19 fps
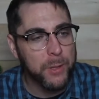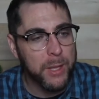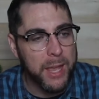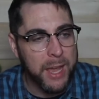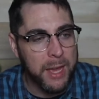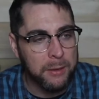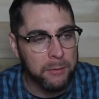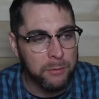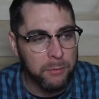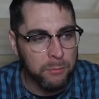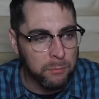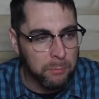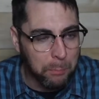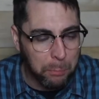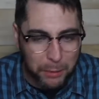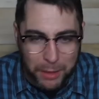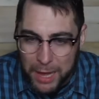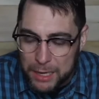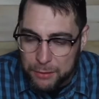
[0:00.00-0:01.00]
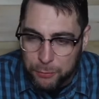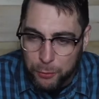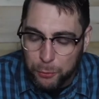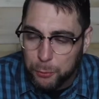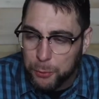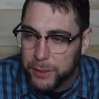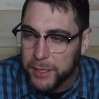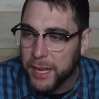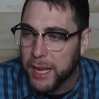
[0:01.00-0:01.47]
and blind for
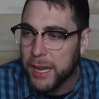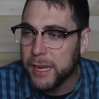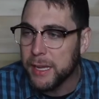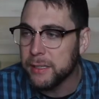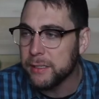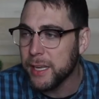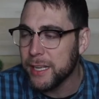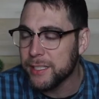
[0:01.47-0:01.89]
3 days.